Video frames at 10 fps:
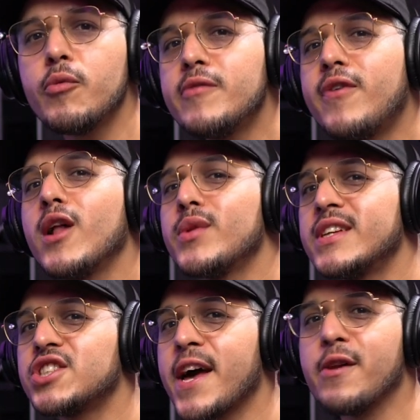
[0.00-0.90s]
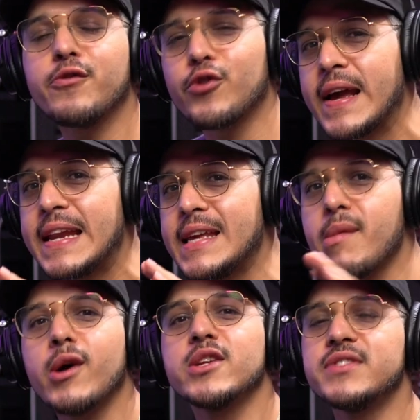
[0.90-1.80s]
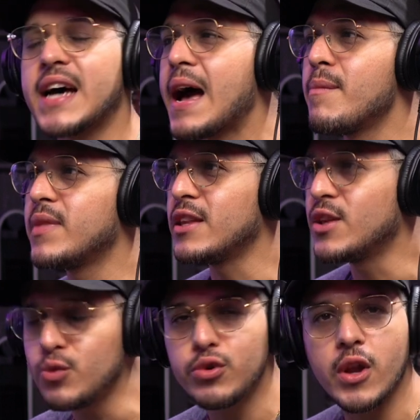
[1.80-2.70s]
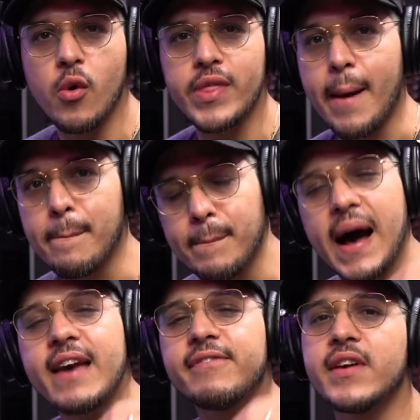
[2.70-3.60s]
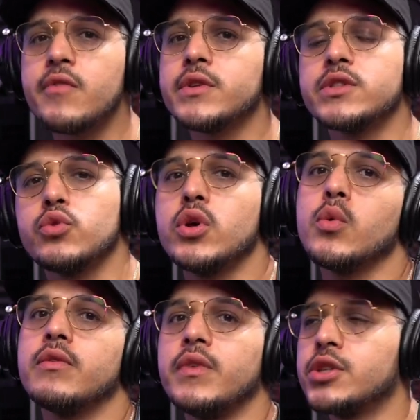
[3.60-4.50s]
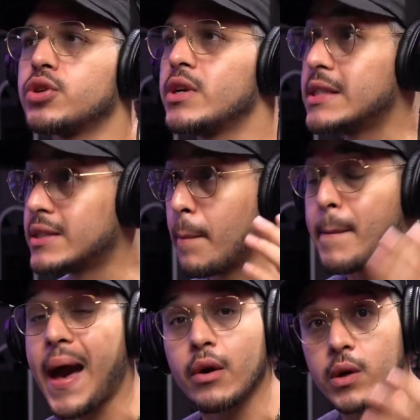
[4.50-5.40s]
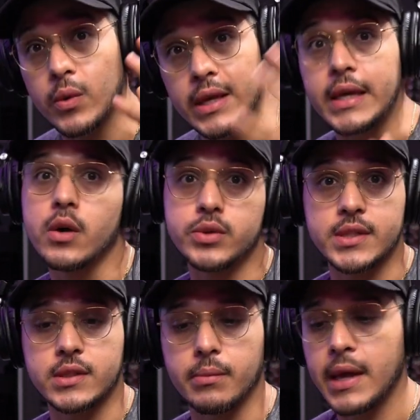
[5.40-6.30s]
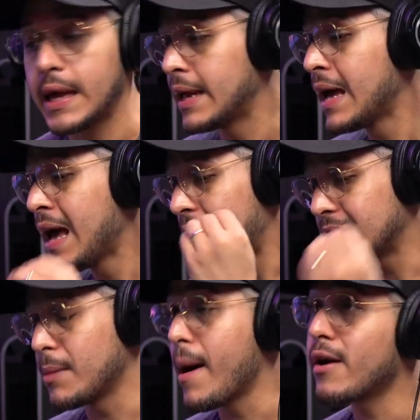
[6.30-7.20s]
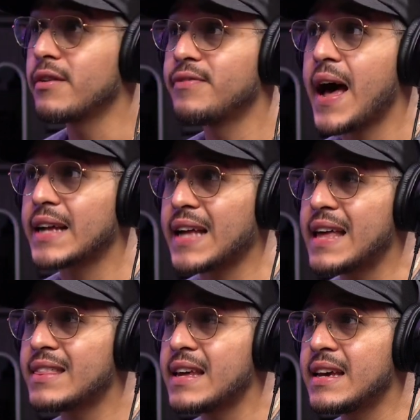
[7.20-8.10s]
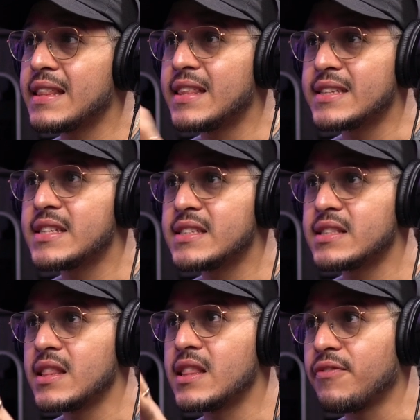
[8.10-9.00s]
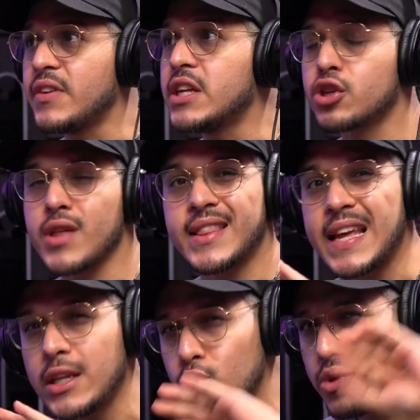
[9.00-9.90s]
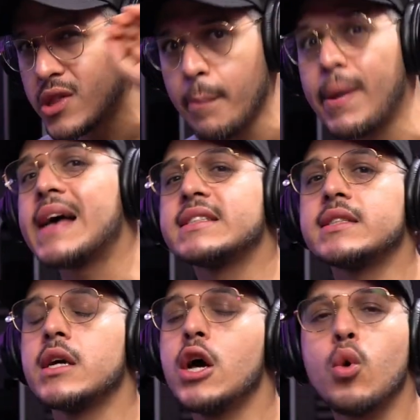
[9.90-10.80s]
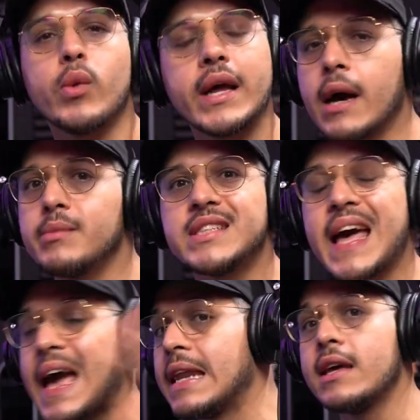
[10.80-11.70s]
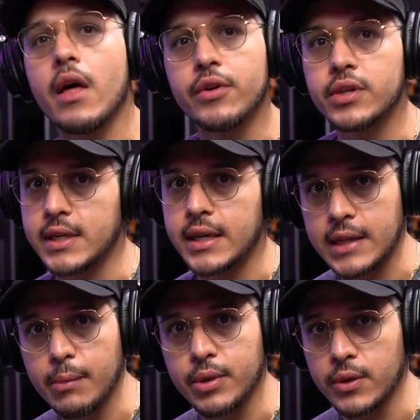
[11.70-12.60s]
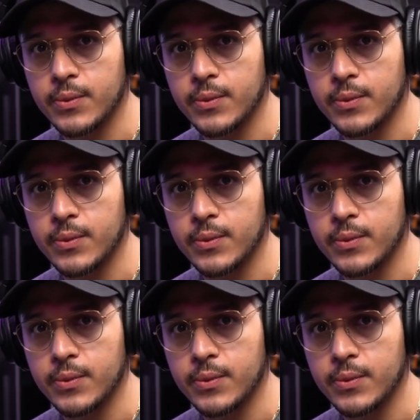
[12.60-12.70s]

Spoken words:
you've been following this channel for any amount of time, then you know that my favorite Studio One feature is the macro ecosystem. And as a matter of fact, I think this is the feature that they do the best when it comes to any other DAW.